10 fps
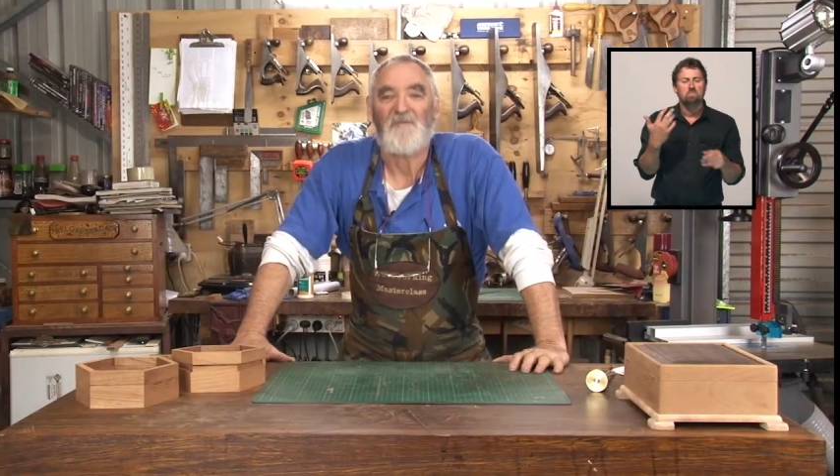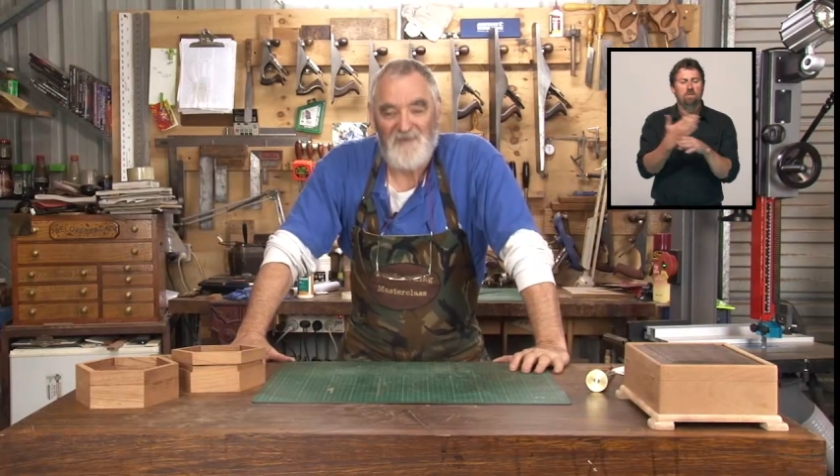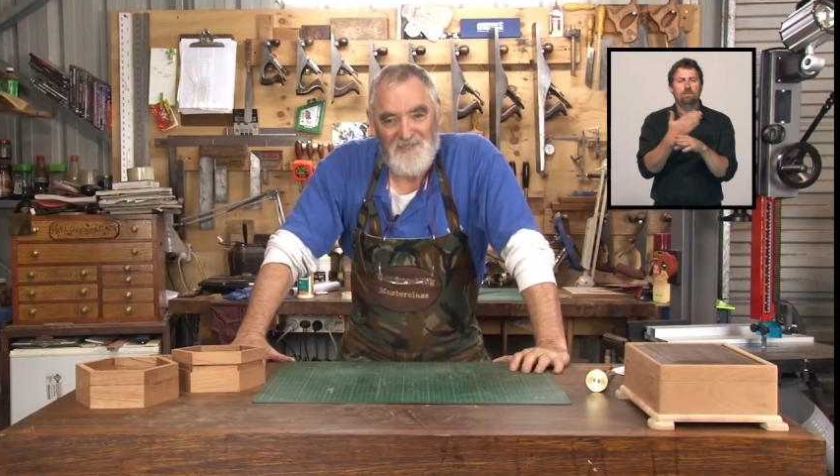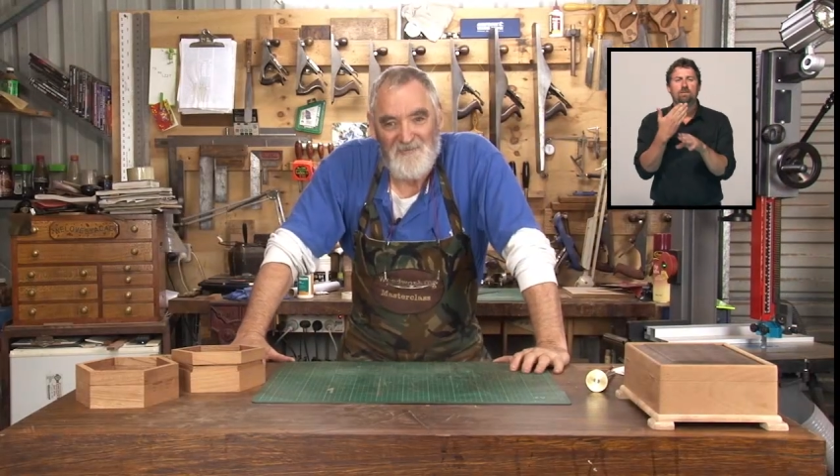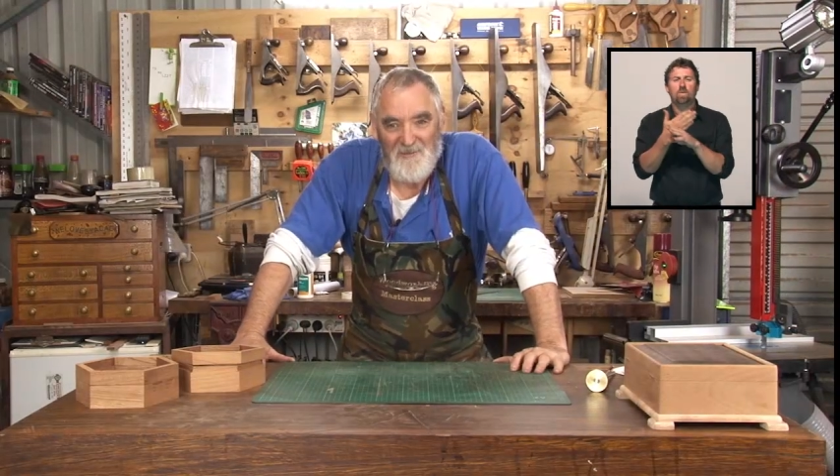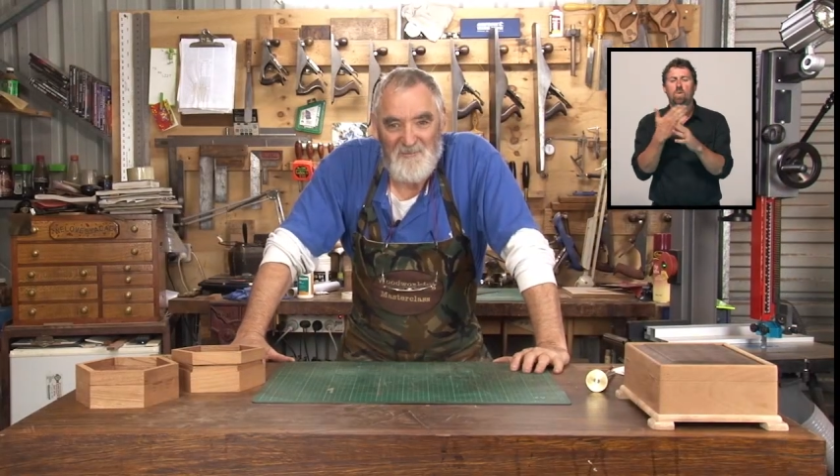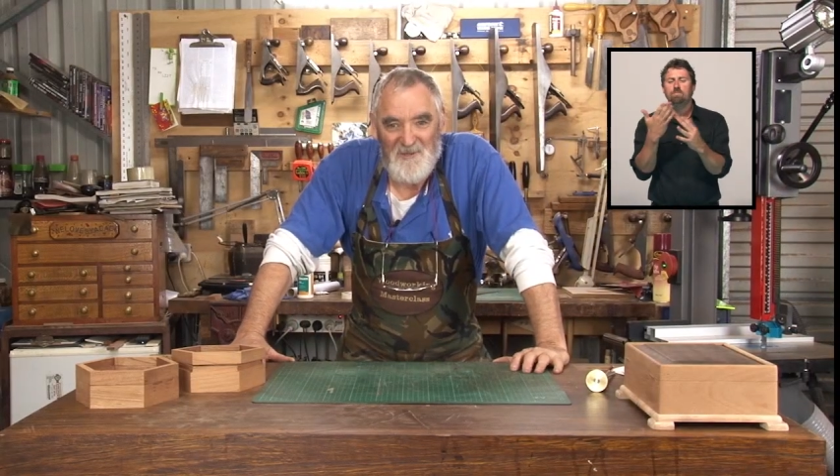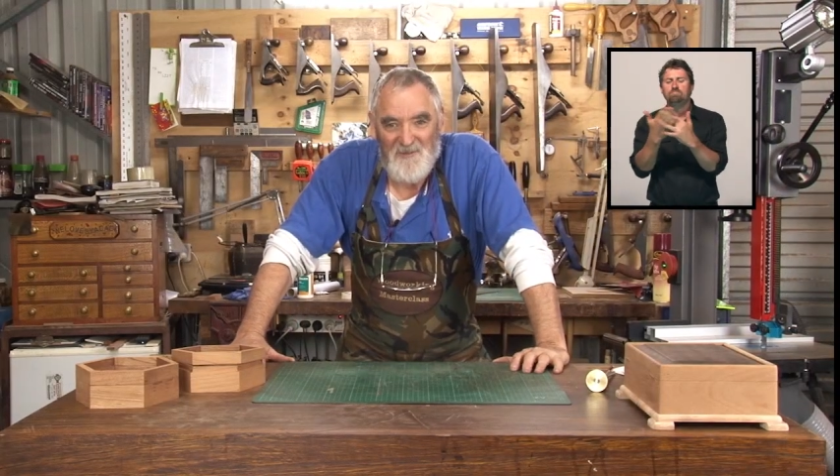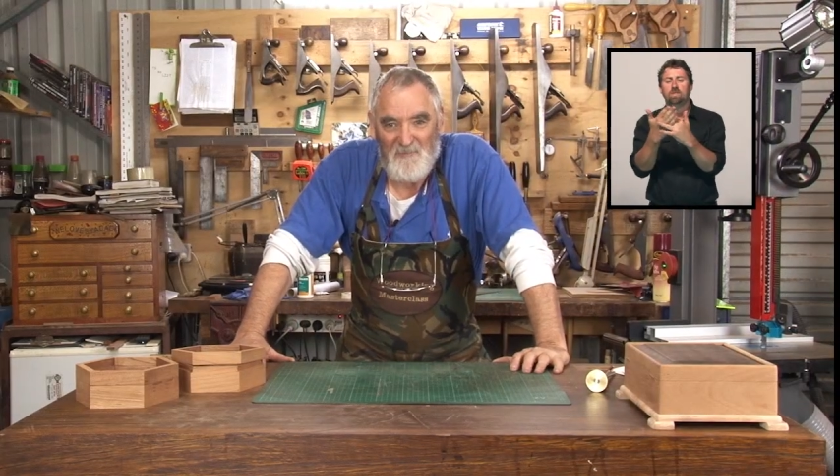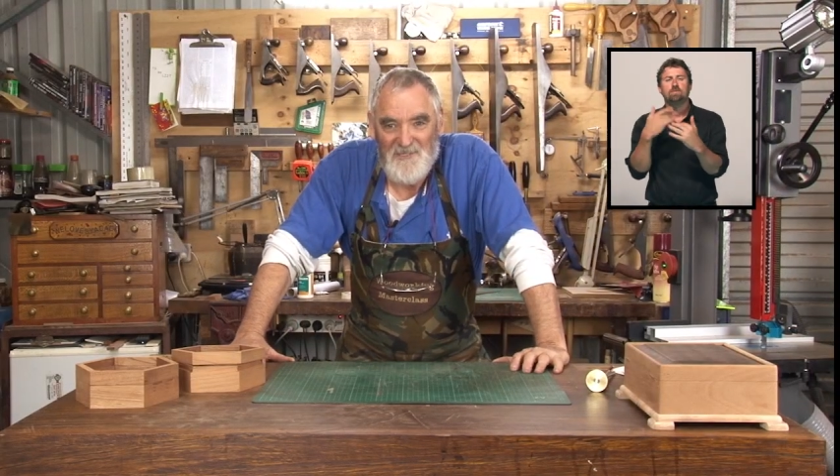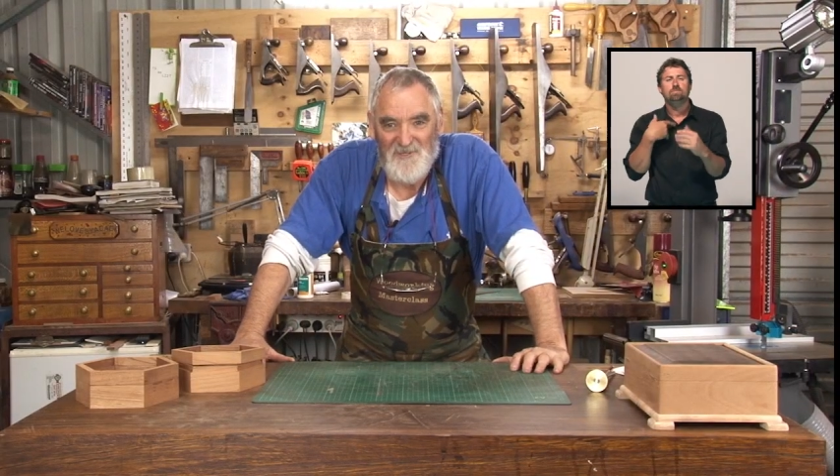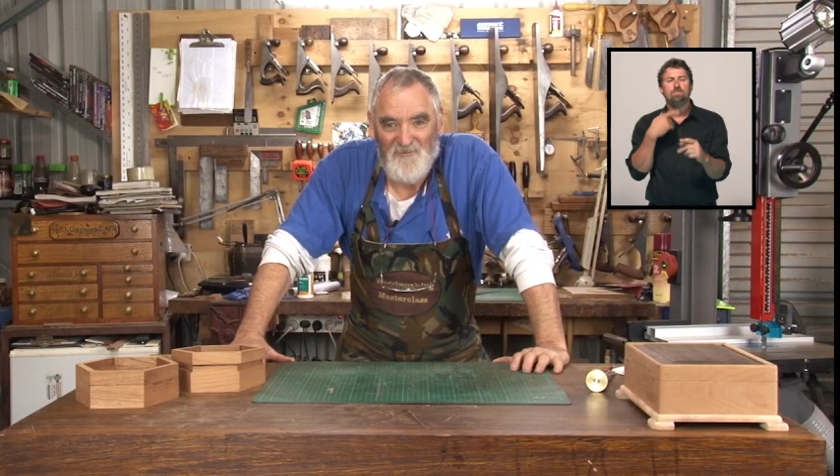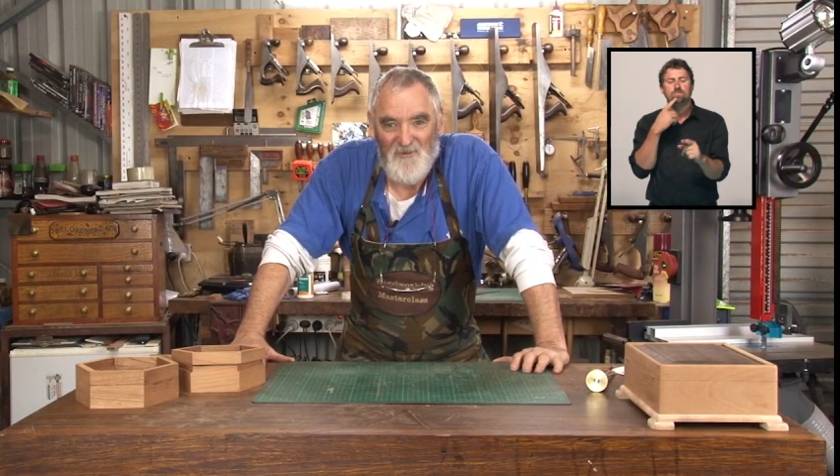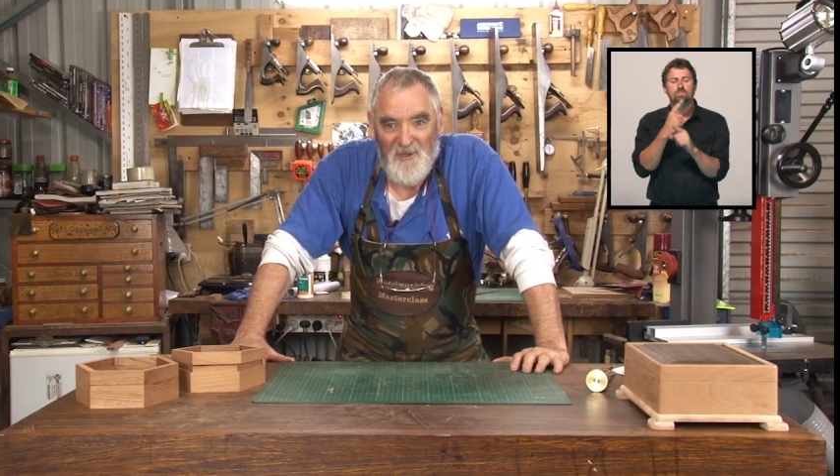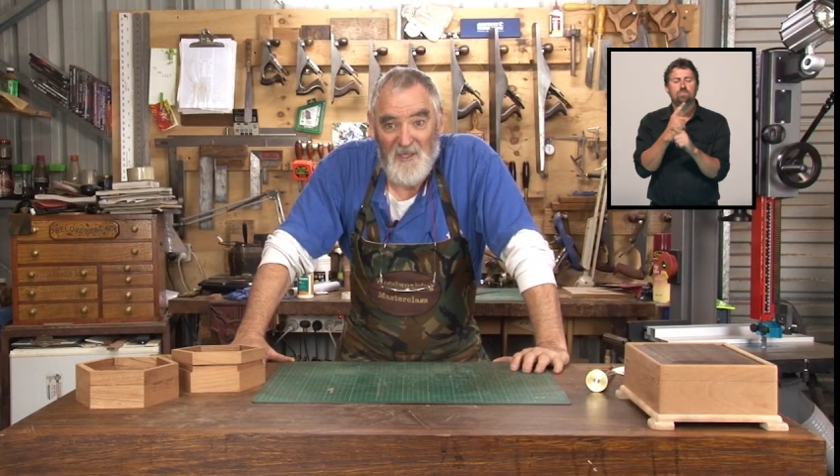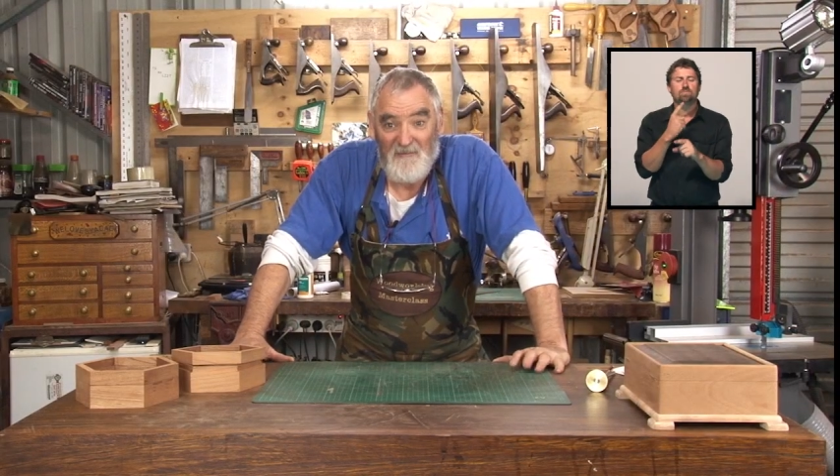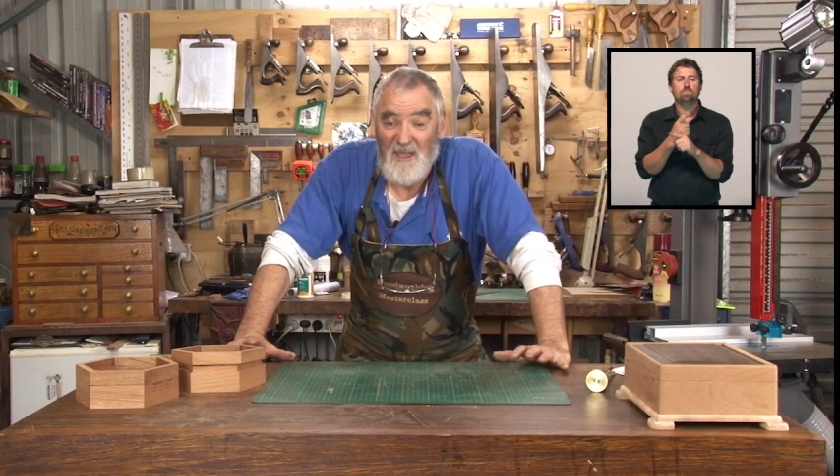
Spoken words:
I've got something a bit special for you,